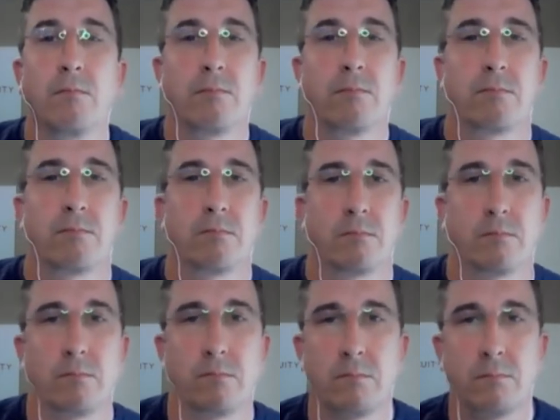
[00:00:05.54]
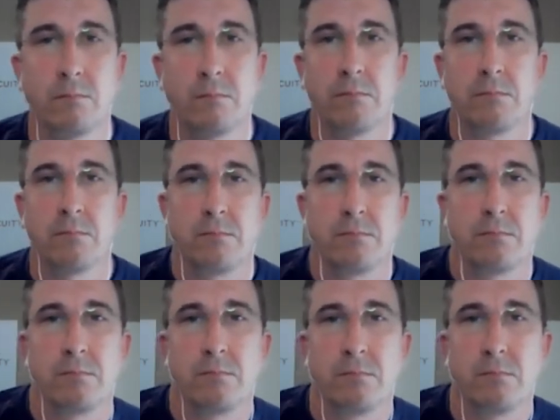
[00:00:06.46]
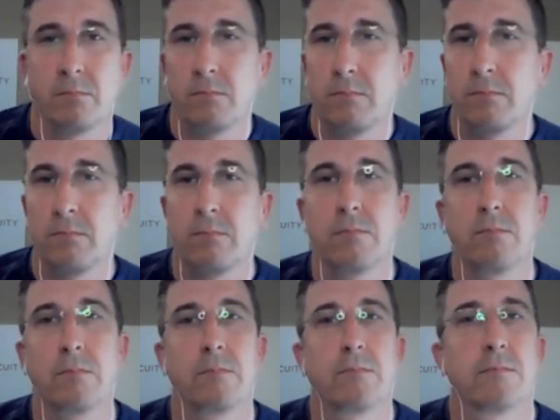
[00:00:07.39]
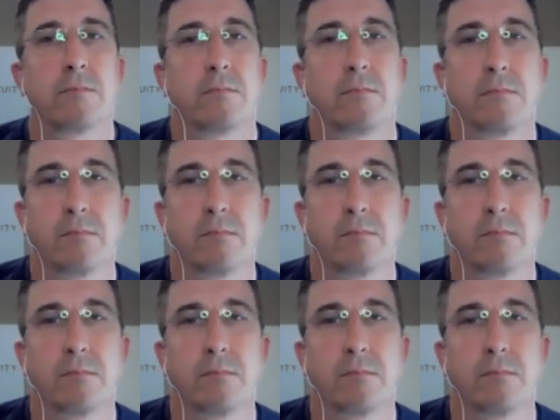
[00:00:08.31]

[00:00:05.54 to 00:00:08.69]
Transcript: (silent)